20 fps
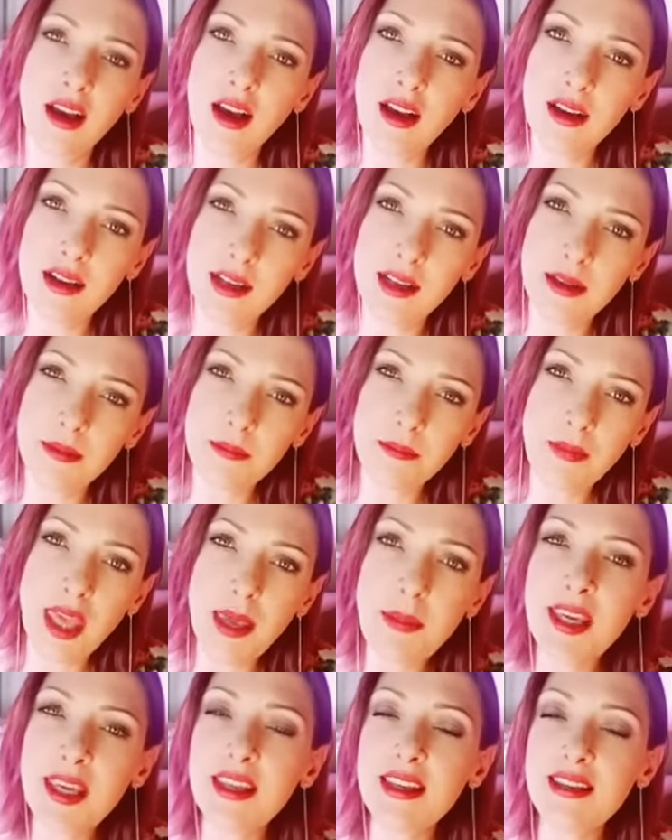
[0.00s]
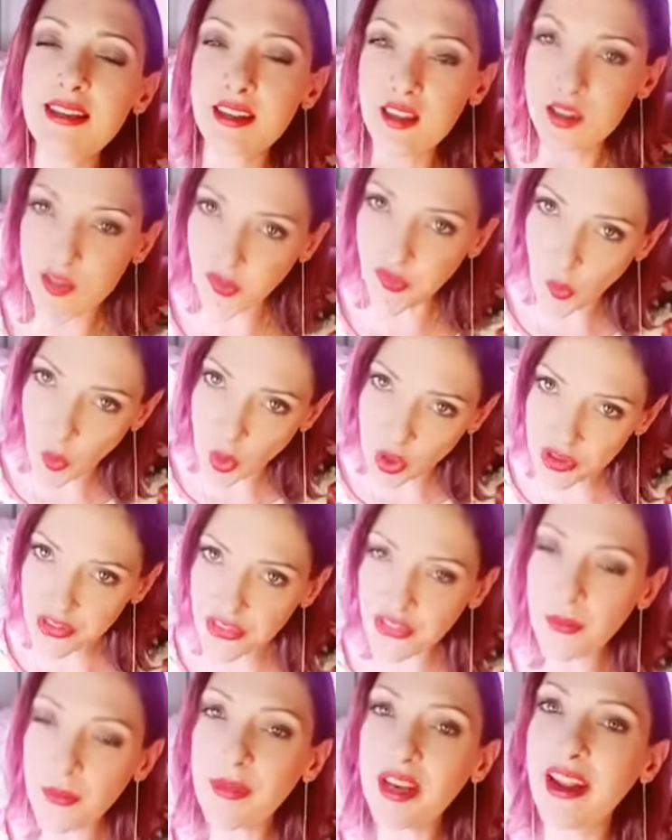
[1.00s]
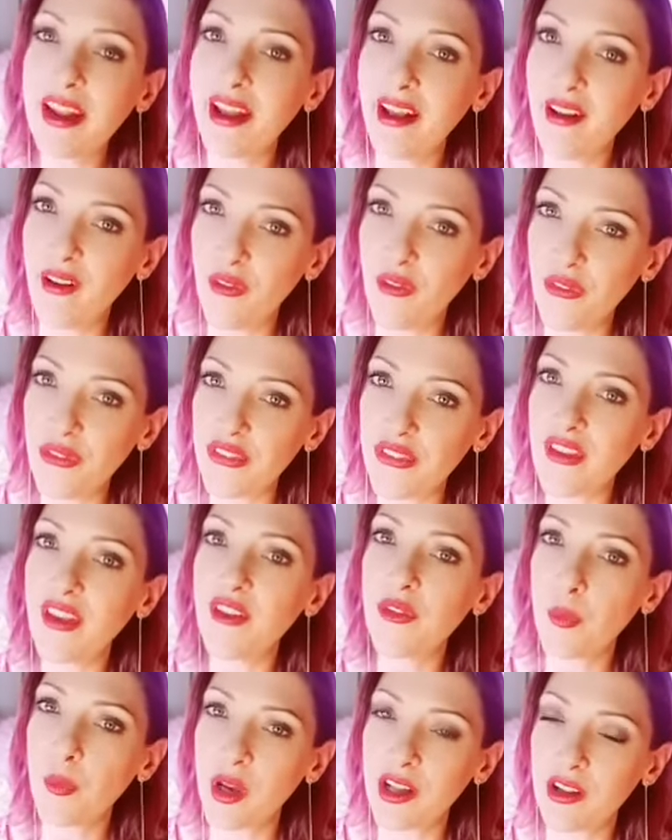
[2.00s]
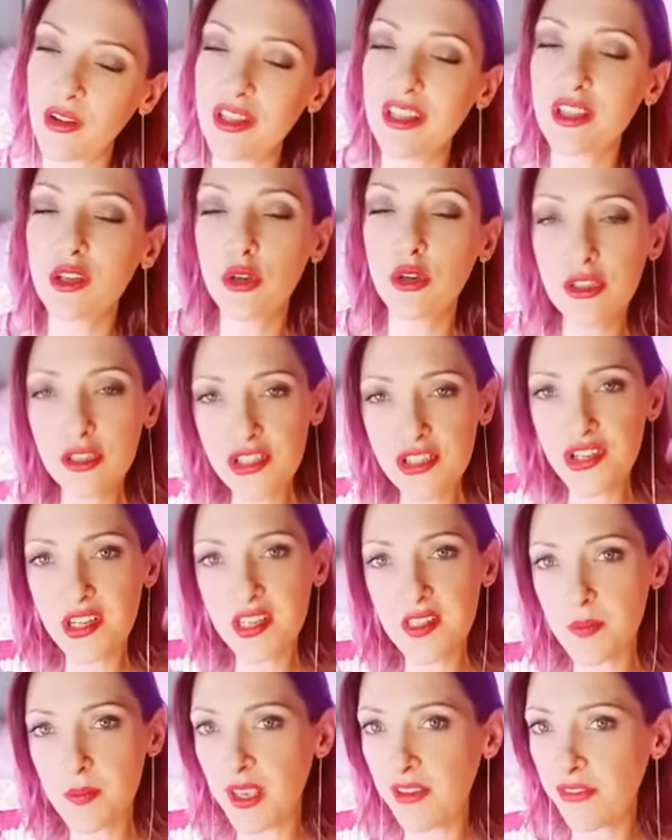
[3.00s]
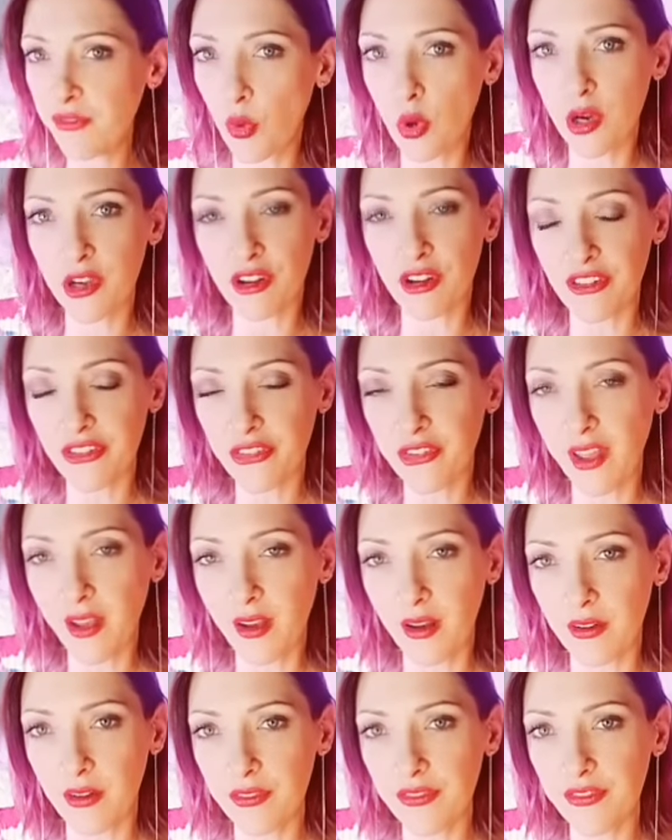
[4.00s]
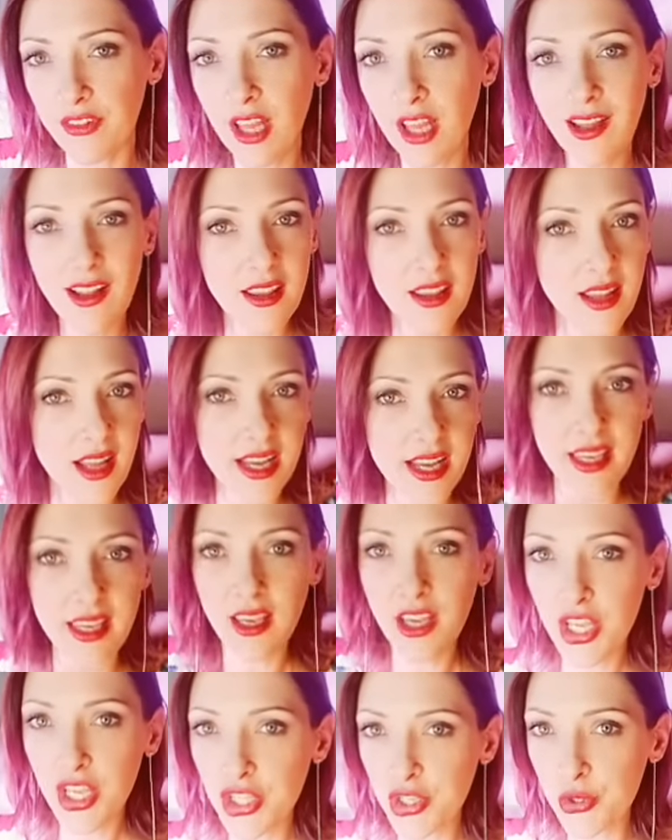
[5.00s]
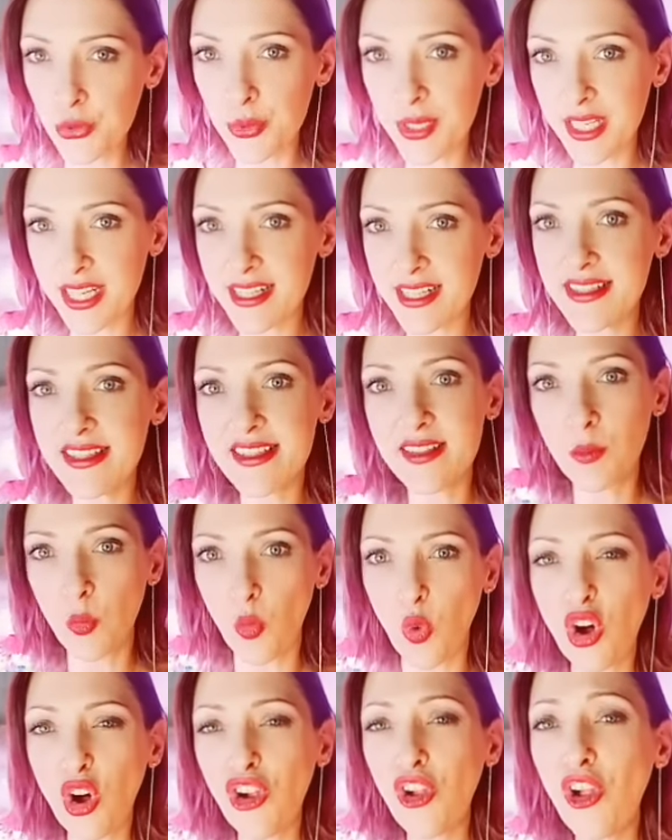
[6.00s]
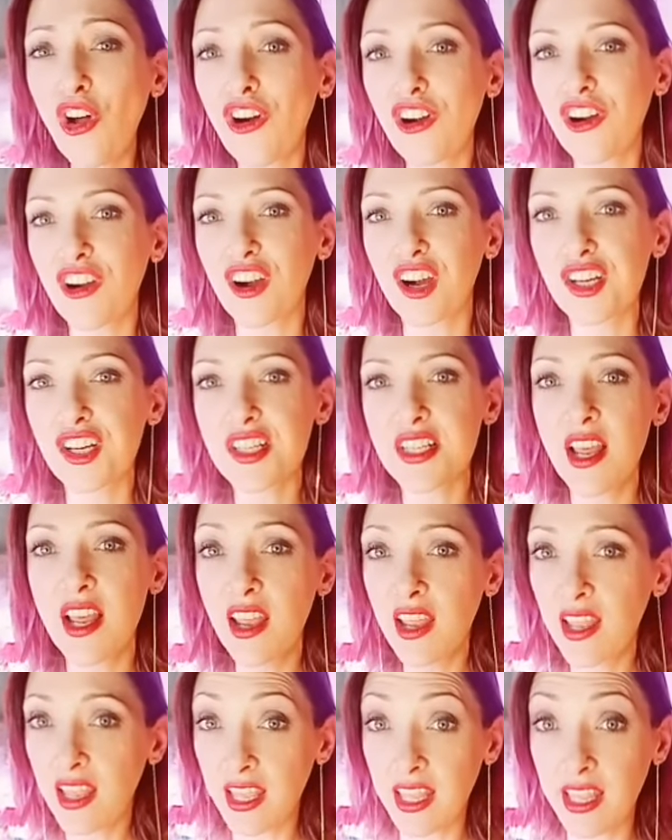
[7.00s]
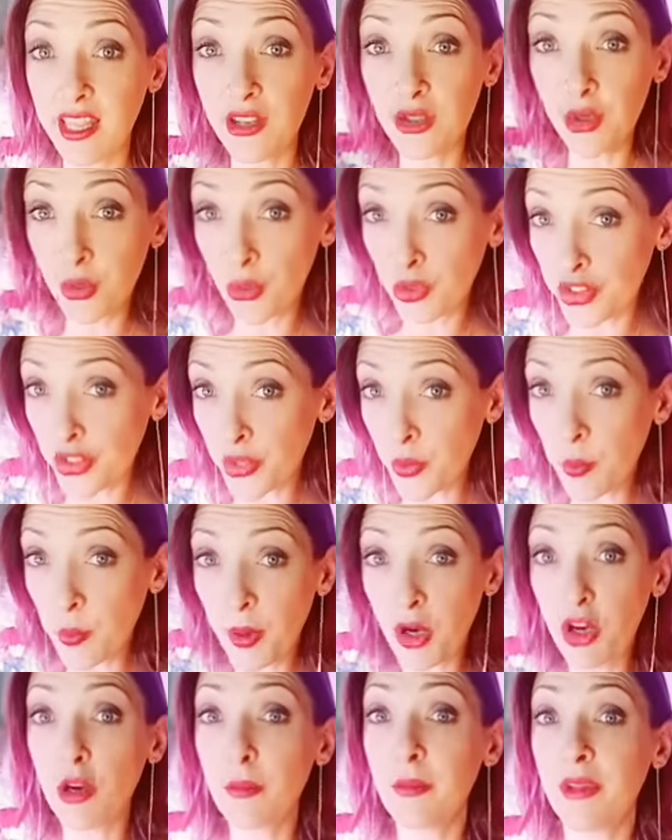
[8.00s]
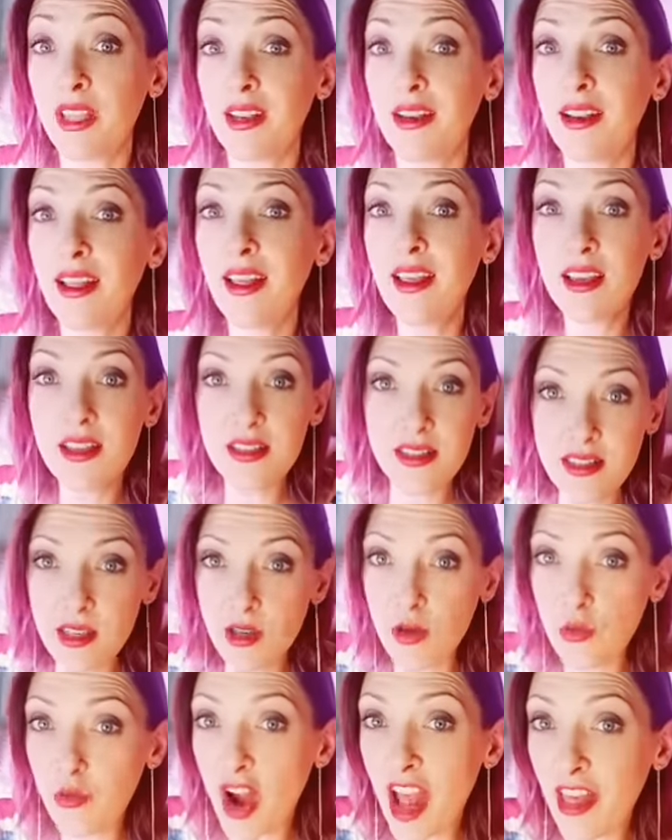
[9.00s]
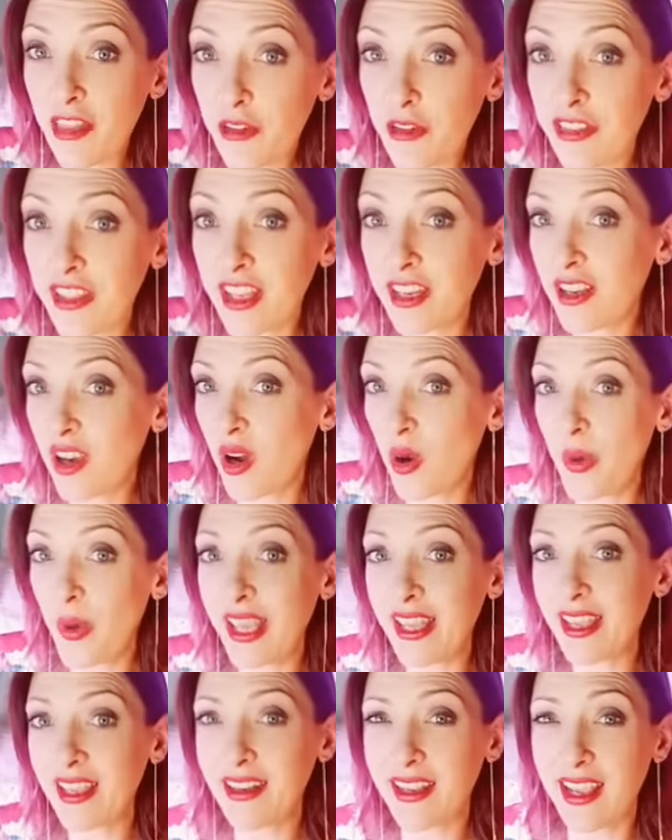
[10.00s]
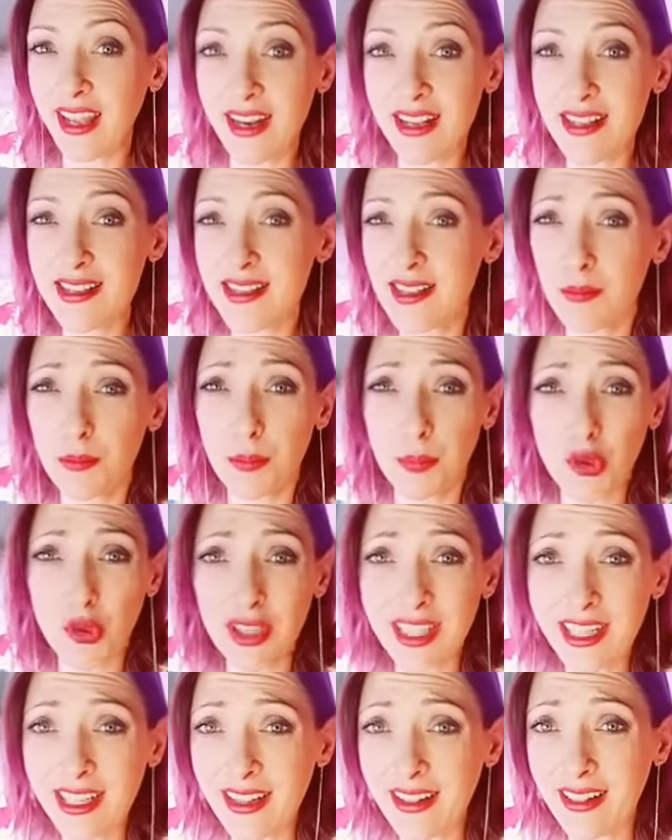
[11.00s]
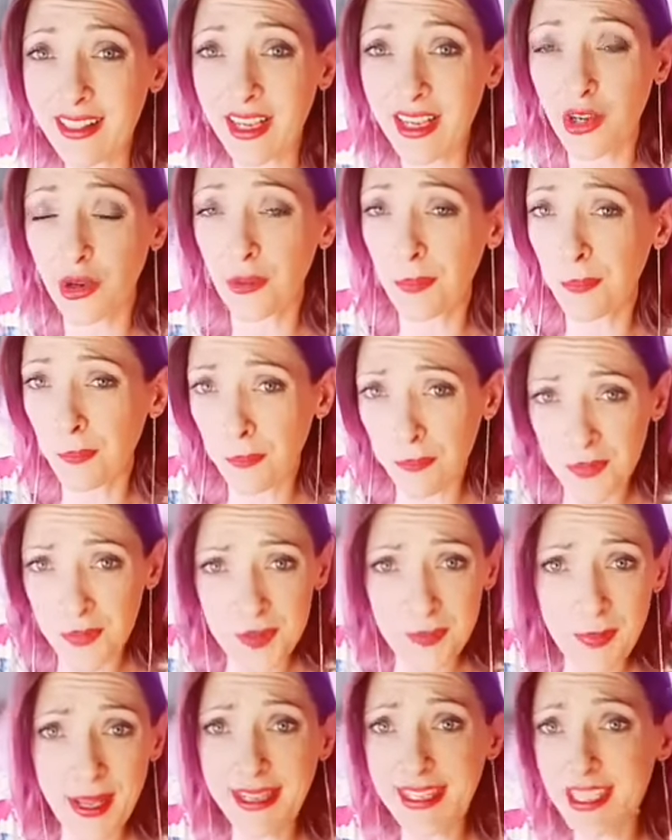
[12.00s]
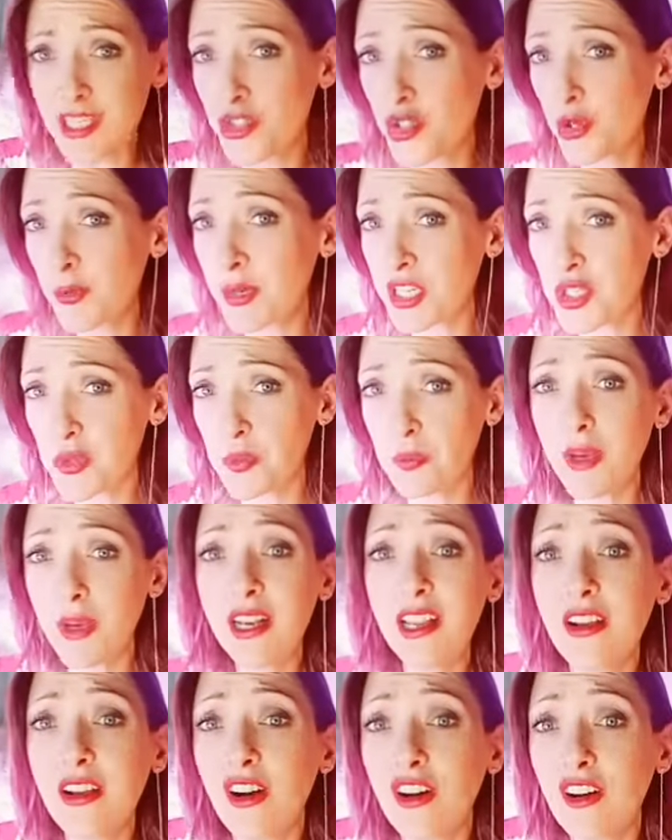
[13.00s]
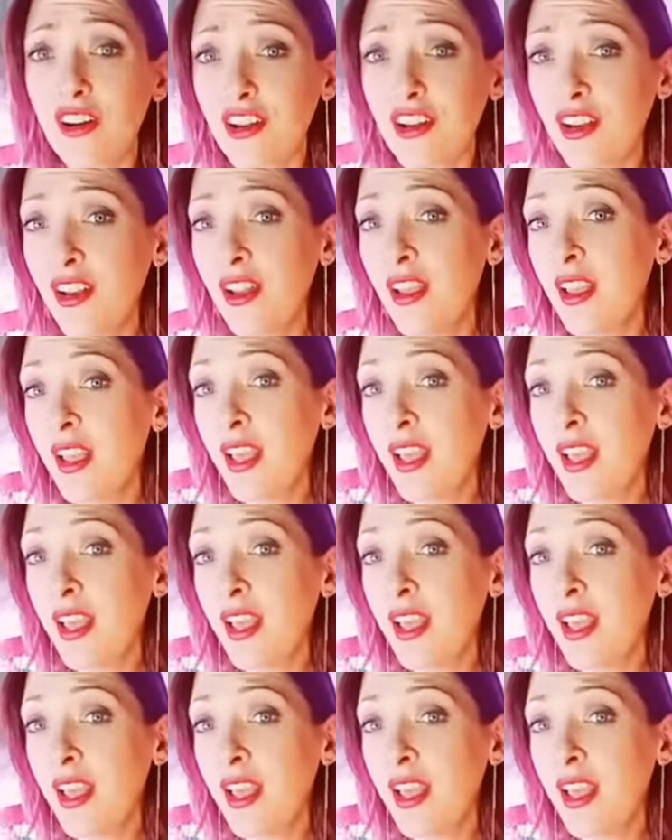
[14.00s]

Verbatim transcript: um, maybe this is for somebody else as well. It could just be for yourself. Like you need some wall art in your new apartment. So rather than going and getting some print that you're spending too much money on.